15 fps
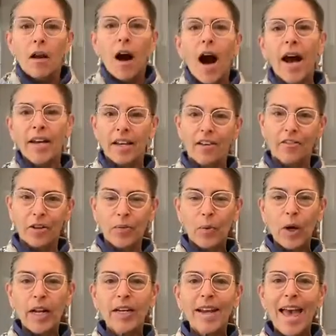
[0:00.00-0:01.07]
Hi
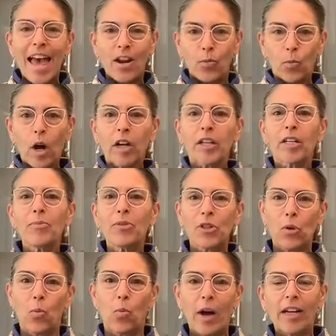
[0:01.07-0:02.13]
everyone, and welcome to
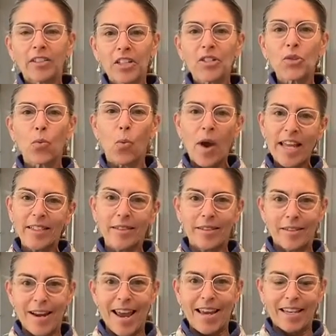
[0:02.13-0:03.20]
Wellness
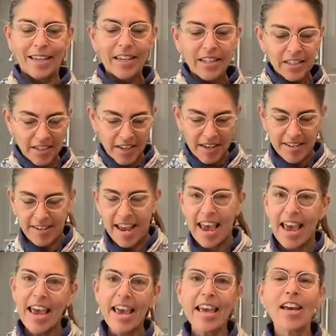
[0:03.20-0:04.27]
Wednesday.
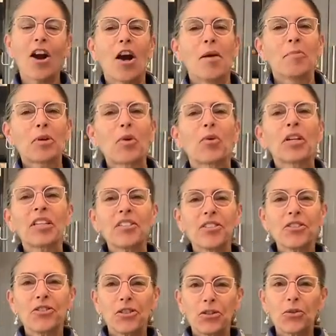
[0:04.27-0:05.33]
Today I'm going to
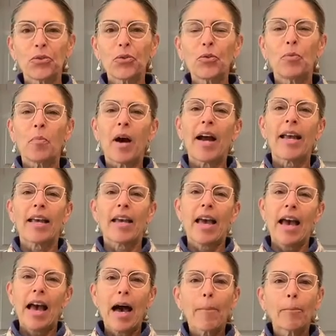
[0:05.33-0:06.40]
do my
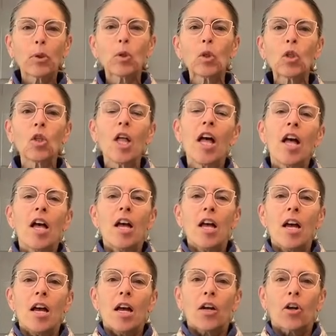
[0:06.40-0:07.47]
apple,
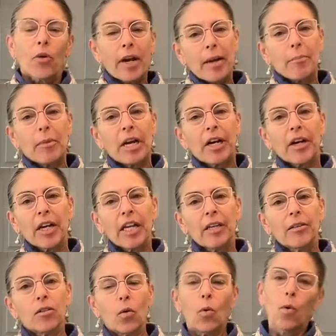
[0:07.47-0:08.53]
cranberry,
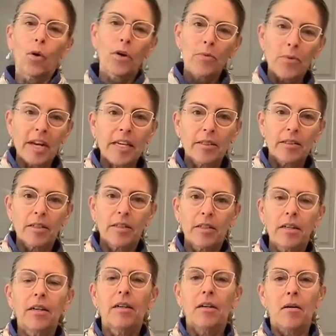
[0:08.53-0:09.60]
or raisin
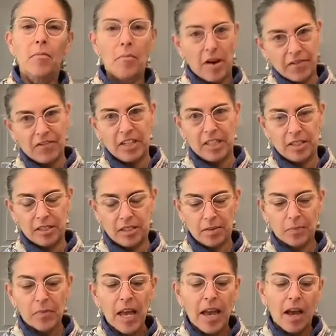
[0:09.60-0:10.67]
muffins.
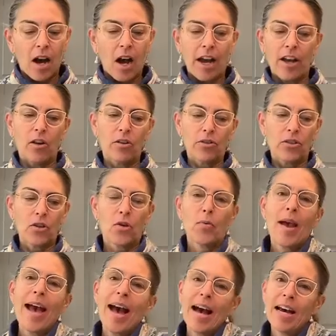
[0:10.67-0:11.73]
I also
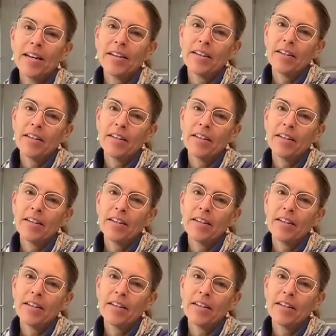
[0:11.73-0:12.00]
add